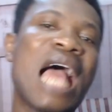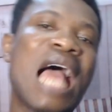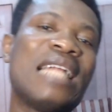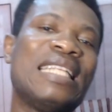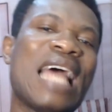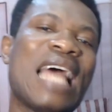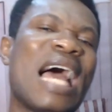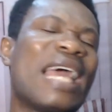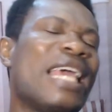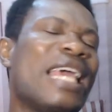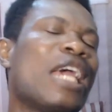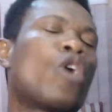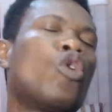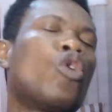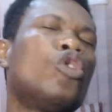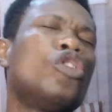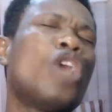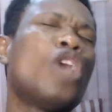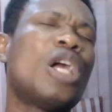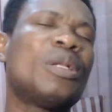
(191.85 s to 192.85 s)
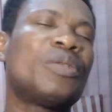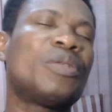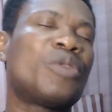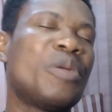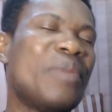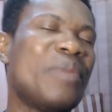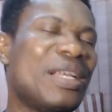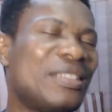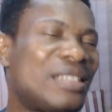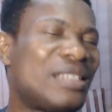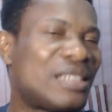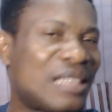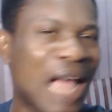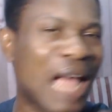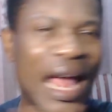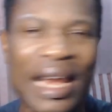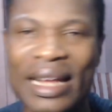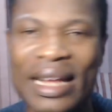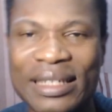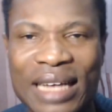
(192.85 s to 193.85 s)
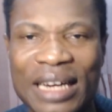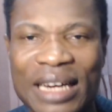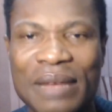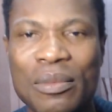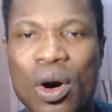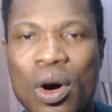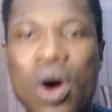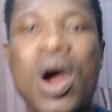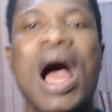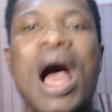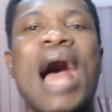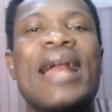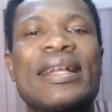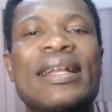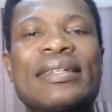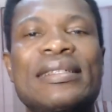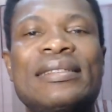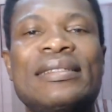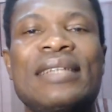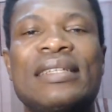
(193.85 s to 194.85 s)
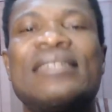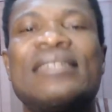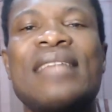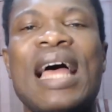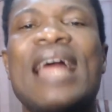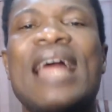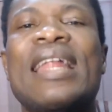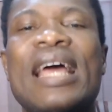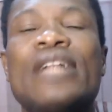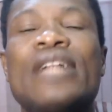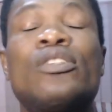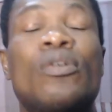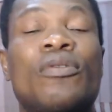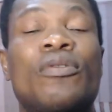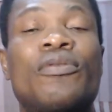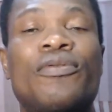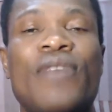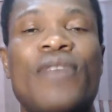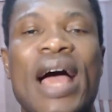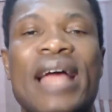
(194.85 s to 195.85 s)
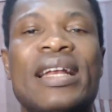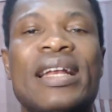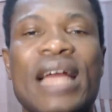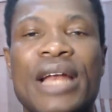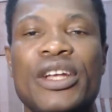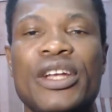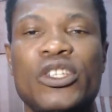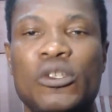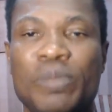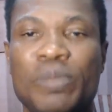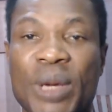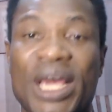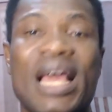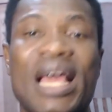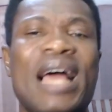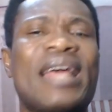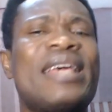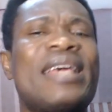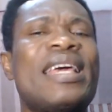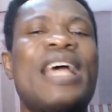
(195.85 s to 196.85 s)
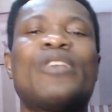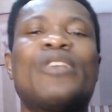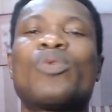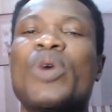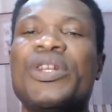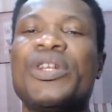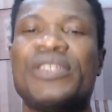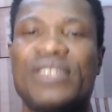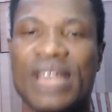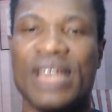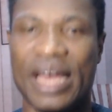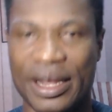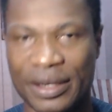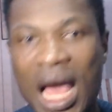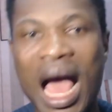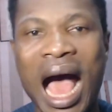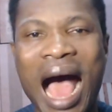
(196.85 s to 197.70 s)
that he could not remain silent anymore, and he decided to finally speak. And here's what he said.